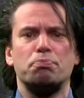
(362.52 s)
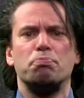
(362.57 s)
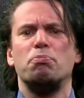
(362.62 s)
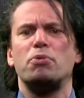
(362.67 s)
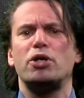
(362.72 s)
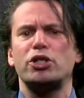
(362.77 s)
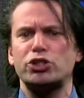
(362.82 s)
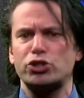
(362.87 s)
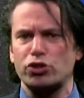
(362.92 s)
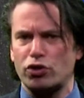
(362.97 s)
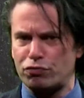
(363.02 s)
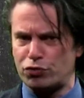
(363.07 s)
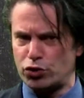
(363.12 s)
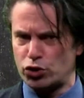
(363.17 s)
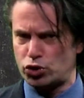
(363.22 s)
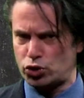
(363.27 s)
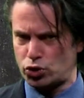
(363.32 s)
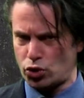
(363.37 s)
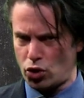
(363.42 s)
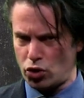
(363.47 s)
much of the
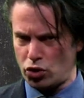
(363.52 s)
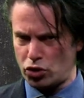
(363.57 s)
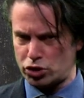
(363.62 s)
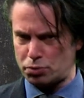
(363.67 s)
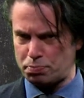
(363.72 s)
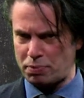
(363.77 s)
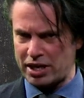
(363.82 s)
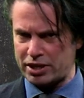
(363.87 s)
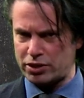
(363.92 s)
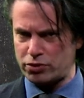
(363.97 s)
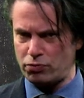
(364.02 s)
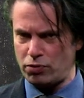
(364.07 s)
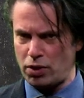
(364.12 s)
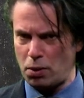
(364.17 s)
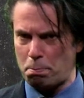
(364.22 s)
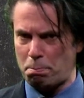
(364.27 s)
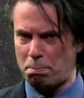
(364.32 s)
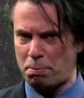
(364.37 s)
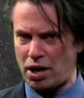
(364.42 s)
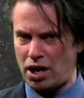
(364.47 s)
solar spectrum will
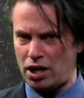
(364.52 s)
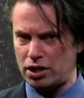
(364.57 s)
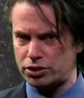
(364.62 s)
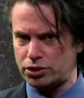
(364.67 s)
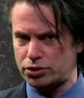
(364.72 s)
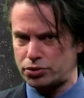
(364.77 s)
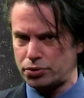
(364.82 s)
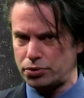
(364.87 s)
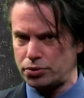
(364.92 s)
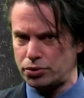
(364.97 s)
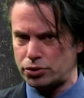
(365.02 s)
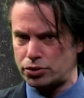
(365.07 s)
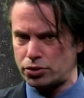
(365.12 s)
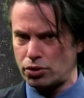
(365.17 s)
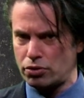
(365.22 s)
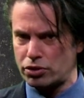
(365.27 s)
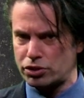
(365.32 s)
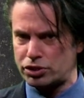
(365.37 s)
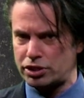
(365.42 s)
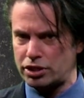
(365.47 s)
pass through the
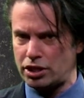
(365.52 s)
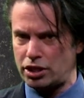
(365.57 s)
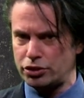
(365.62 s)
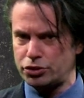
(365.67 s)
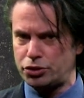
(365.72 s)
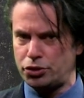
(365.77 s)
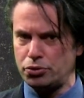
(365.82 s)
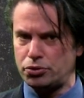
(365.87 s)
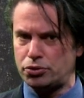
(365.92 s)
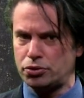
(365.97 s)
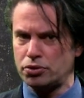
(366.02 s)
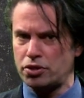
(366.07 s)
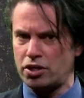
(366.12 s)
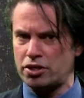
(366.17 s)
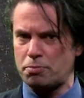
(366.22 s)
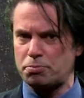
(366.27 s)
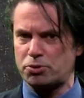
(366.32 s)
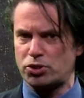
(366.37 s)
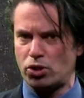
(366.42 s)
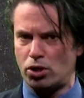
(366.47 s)
solar cell due to
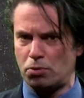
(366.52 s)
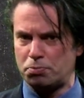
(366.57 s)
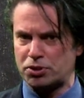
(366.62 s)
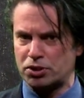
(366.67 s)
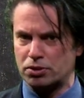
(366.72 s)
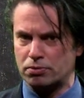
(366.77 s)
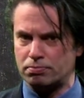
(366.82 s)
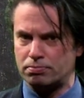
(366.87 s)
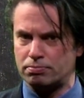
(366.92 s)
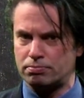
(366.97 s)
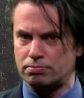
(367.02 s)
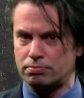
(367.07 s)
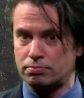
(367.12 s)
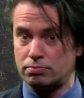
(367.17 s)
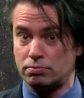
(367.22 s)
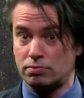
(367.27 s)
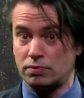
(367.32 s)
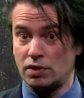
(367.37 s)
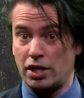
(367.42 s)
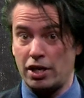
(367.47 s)
non-absorption.
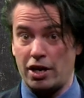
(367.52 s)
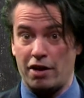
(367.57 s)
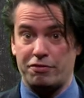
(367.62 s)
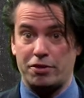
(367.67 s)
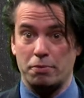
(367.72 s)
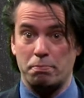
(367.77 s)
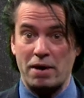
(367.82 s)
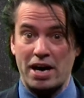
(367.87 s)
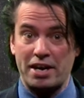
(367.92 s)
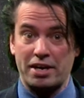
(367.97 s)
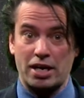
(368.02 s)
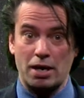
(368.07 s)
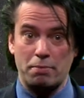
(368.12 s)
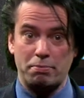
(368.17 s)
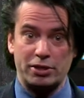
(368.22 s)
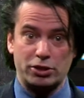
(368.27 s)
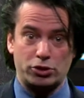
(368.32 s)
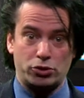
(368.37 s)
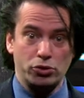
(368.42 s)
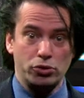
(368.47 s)
If the band
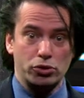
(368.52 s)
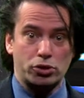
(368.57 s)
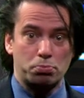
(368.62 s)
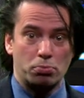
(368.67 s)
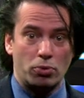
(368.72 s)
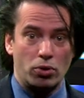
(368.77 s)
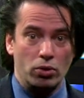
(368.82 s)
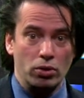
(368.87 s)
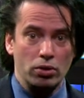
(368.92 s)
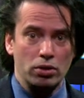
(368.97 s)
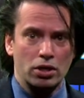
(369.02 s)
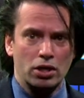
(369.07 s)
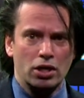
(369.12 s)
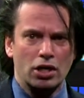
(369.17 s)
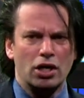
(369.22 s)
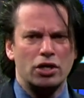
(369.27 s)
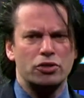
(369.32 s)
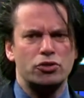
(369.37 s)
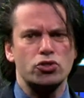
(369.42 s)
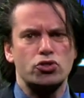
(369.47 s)
gap is too small,
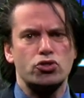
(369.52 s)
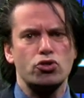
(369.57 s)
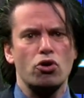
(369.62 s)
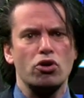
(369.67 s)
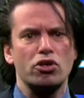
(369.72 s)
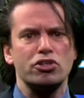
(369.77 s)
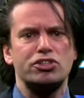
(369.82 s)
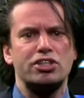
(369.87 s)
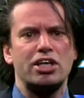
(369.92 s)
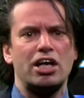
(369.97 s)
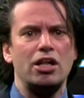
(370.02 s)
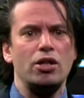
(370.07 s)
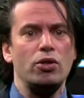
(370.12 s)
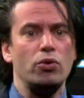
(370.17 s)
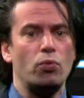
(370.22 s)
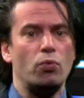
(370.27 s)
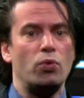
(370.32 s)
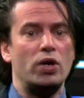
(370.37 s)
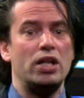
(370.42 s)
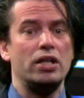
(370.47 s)
the solar cell
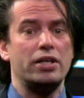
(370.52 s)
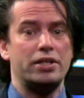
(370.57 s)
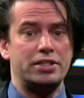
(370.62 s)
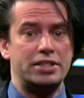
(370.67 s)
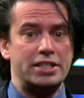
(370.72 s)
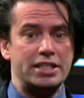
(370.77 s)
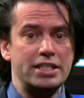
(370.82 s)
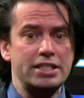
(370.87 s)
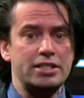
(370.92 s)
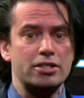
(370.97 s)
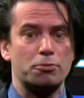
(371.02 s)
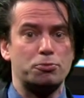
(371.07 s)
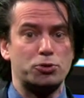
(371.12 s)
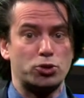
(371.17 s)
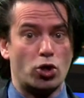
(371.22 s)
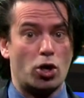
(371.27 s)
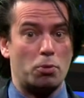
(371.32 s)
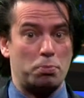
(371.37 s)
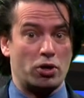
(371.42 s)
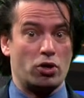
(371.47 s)
will indeed
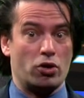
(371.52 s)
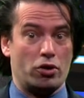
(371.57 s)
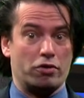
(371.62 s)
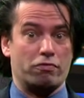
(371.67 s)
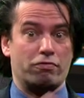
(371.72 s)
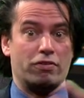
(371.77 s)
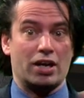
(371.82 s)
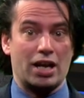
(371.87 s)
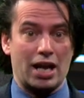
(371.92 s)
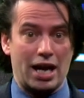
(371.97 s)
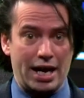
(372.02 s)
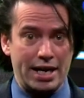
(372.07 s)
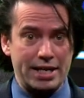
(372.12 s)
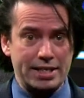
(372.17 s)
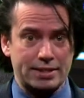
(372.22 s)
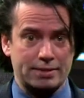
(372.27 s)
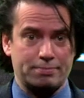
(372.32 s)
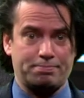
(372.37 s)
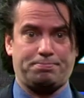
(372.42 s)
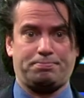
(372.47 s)
absorb a lot of
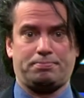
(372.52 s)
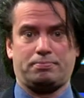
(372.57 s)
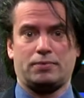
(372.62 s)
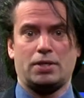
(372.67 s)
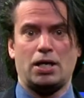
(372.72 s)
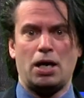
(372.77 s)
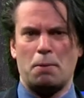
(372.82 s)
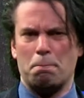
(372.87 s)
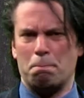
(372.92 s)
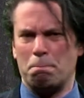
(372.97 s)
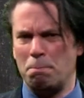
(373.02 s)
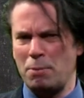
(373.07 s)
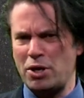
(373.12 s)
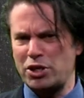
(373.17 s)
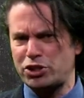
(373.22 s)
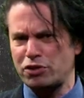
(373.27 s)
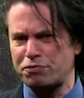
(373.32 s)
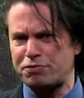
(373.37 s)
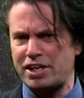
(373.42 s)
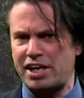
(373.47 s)
light.
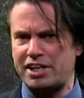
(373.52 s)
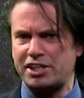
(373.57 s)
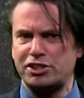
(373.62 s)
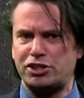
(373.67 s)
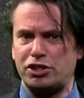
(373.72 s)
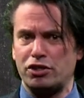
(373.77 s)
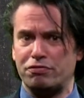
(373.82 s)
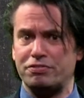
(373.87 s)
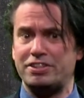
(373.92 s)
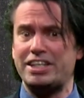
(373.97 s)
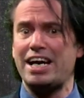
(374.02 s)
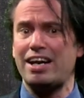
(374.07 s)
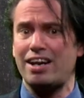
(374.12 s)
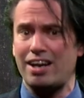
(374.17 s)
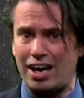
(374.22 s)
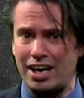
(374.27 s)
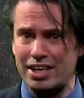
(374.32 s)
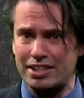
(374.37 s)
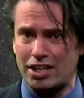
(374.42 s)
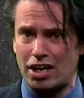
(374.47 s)
Much of the energy of that
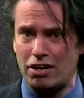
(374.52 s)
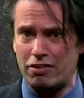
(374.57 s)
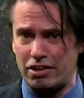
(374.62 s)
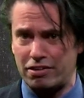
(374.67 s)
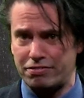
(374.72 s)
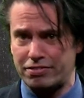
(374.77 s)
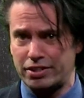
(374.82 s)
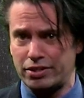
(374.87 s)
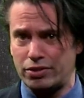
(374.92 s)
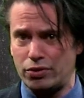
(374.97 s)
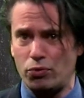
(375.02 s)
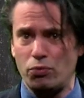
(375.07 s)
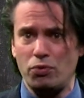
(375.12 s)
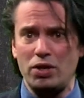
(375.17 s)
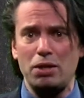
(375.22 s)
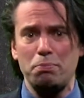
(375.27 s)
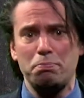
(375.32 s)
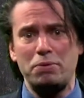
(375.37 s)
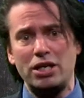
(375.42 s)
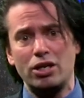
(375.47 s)
light, however,
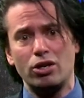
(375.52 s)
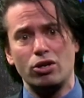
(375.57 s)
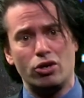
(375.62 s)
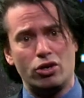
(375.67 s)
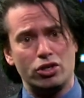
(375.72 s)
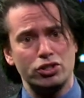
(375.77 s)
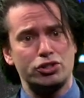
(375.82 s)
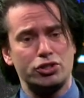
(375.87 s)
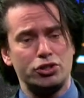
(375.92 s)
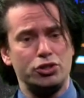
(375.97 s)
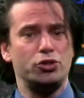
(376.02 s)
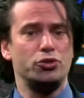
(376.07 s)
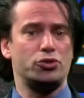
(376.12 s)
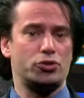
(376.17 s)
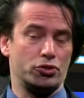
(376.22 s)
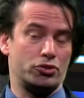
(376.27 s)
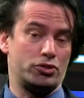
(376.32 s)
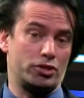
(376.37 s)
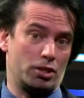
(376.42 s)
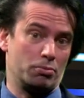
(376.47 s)
will be lost due
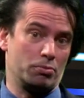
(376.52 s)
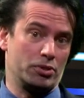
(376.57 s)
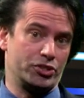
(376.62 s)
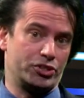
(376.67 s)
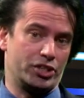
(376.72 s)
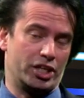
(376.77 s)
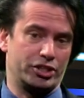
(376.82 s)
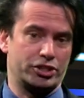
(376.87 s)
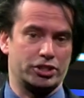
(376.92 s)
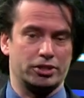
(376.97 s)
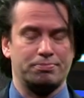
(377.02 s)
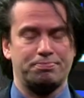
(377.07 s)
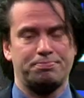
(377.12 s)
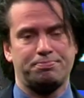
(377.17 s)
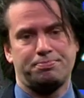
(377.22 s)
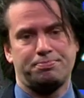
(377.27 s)
to thermalization.